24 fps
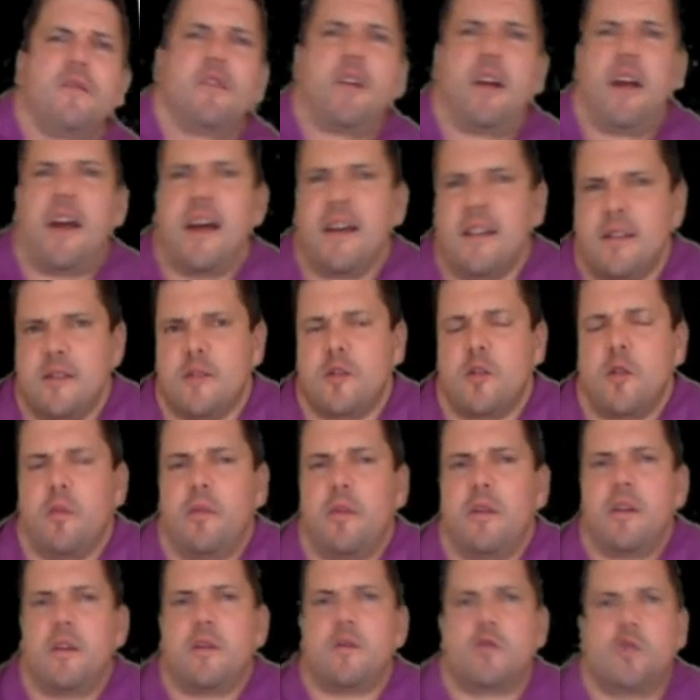has so
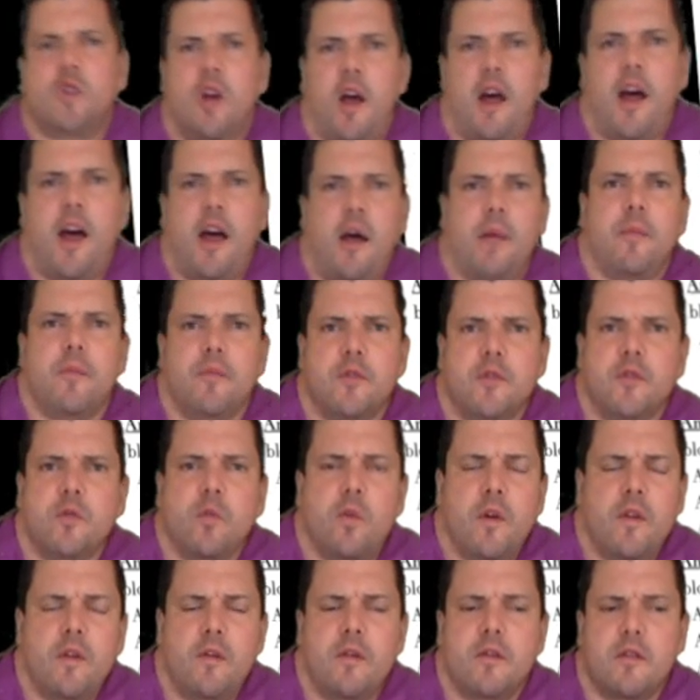many jobs,
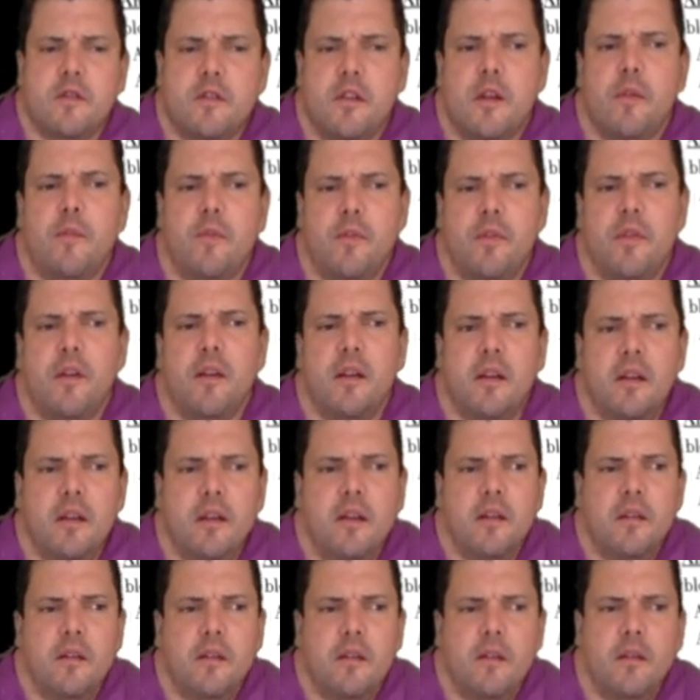when there's
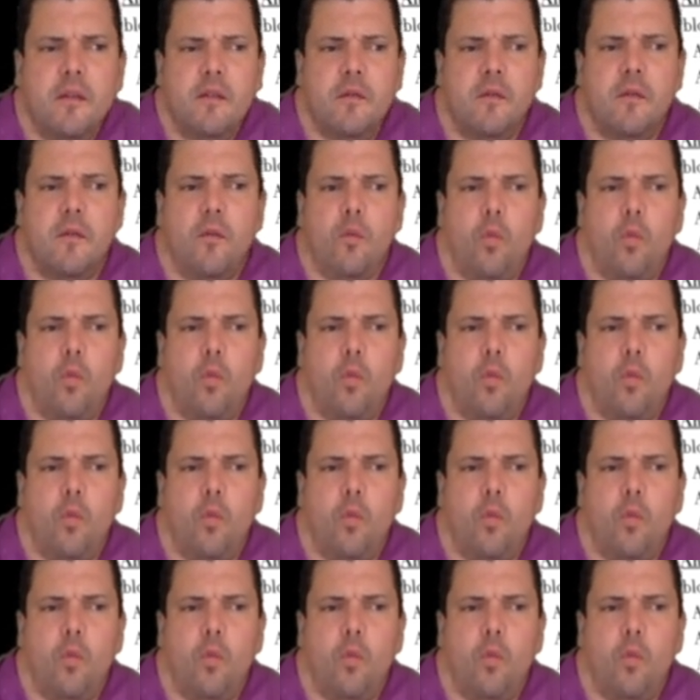something